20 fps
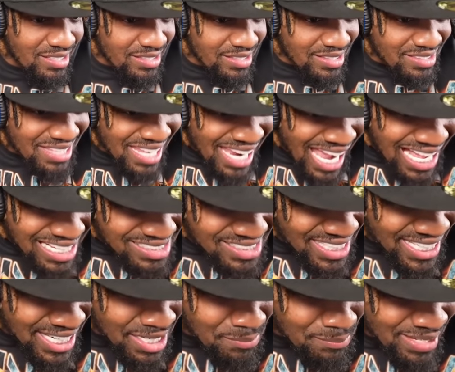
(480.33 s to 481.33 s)
They got
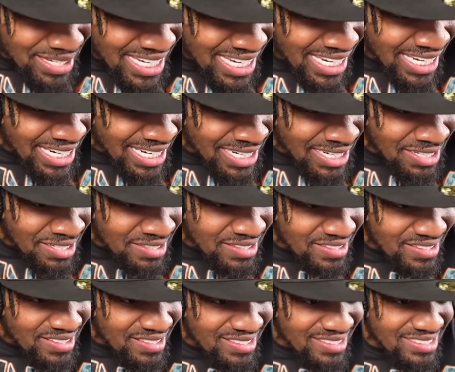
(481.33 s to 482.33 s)
JME in here?
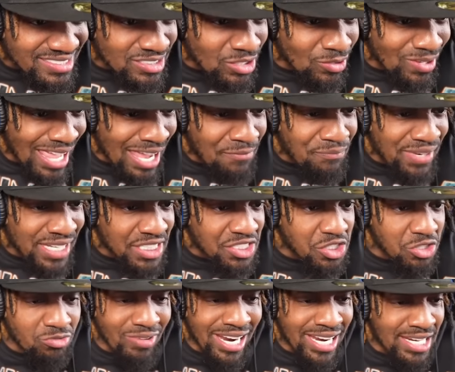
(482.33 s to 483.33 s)
So they
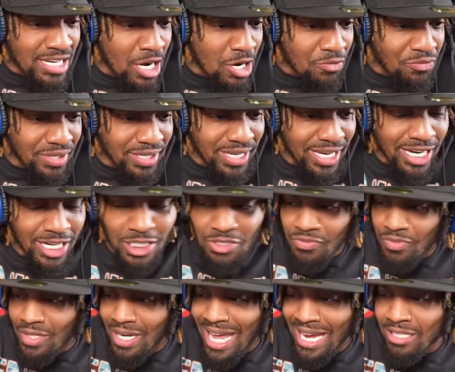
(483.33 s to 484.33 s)
featured Randolph in theirs
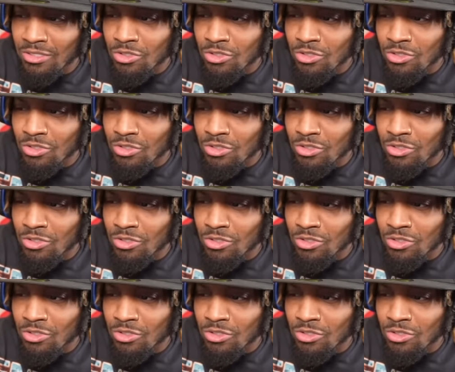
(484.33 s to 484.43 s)
for like